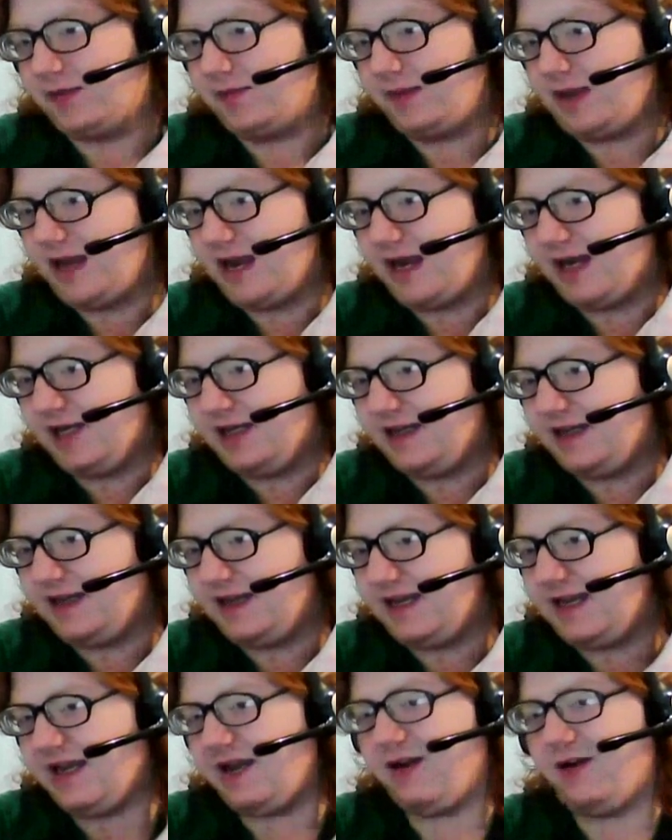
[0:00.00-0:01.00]
behind
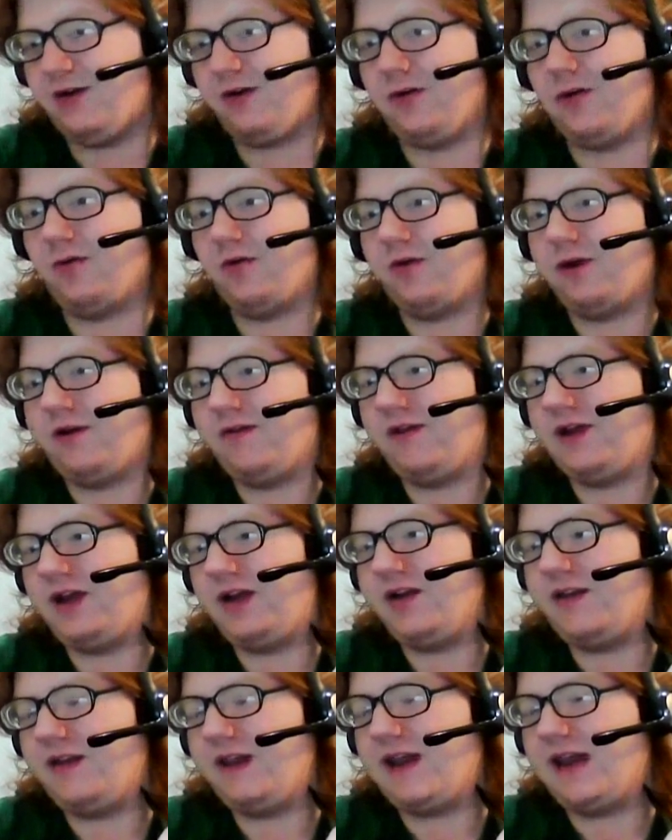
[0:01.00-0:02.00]
the ear, or even
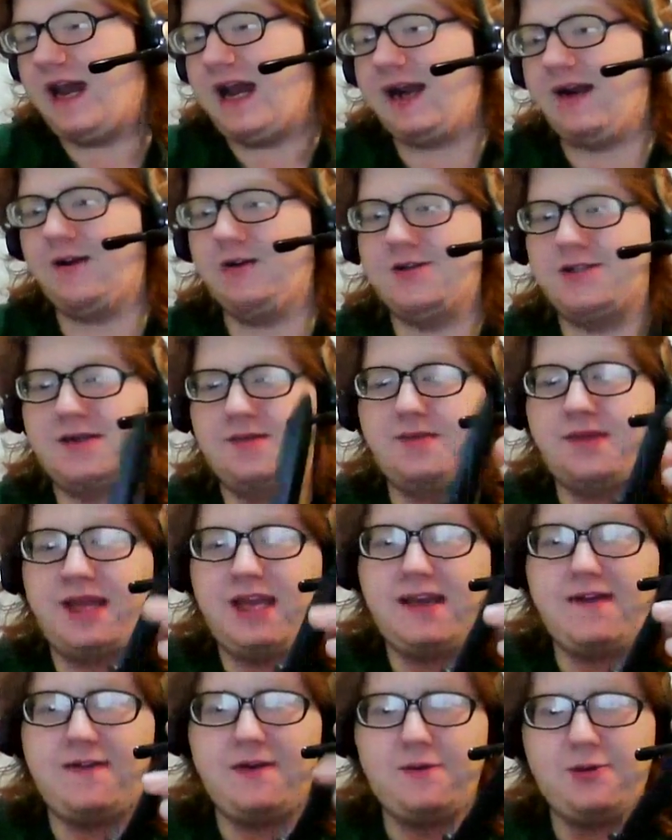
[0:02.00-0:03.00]
into the neck or
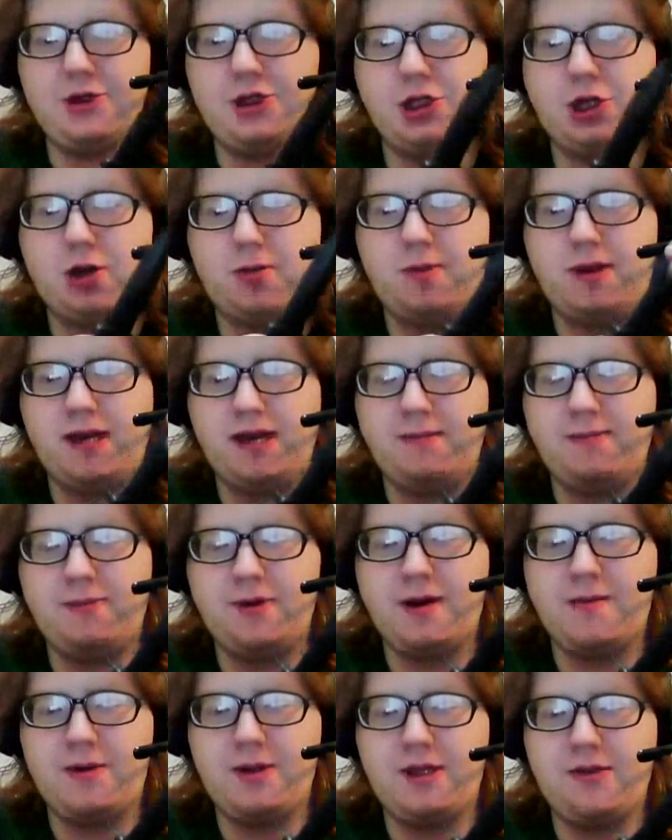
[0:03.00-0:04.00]
something if it was sharpened up
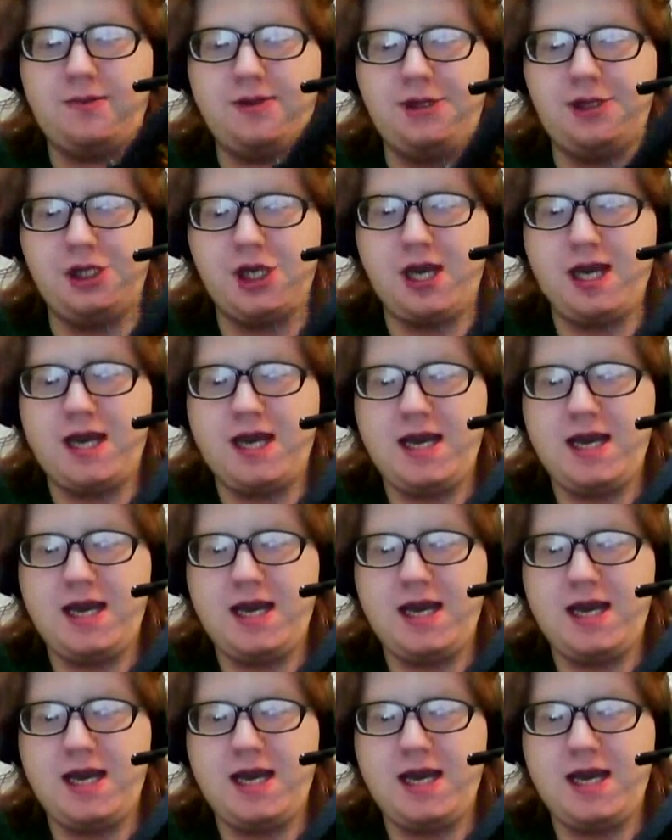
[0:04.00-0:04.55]
properly, which